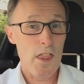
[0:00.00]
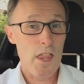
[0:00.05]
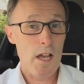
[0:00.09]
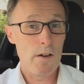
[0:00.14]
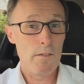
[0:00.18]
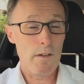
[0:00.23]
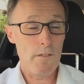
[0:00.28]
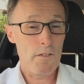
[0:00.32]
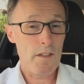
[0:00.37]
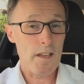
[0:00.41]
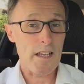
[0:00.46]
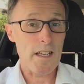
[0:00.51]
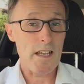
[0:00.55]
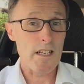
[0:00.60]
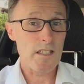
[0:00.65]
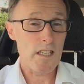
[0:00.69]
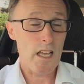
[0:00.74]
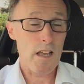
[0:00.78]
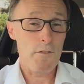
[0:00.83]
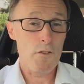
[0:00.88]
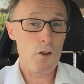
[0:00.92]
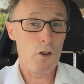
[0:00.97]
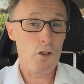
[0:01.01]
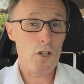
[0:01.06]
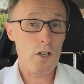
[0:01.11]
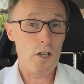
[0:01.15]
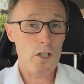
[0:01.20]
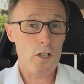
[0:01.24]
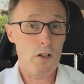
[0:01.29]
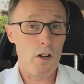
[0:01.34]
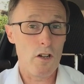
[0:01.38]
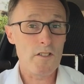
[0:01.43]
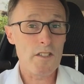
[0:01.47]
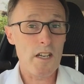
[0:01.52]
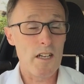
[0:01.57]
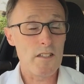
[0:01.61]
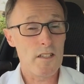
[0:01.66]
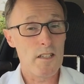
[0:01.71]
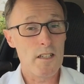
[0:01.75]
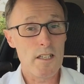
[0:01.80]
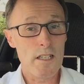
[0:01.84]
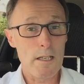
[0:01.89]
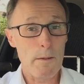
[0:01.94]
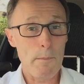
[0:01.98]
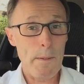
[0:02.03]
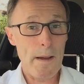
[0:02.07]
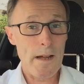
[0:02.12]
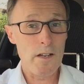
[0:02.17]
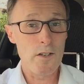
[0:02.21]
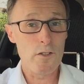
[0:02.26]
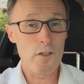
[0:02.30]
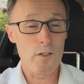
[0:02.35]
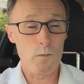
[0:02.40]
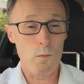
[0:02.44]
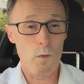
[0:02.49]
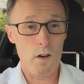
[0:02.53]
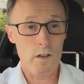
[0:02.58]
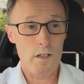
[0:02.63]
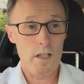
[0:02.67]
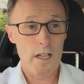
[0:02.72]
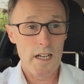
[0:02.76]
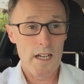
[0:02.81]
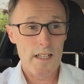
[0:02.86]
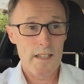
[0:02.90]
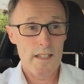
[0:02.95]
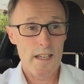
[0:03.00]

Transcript: The other thing is, if you're going to contact an independent one,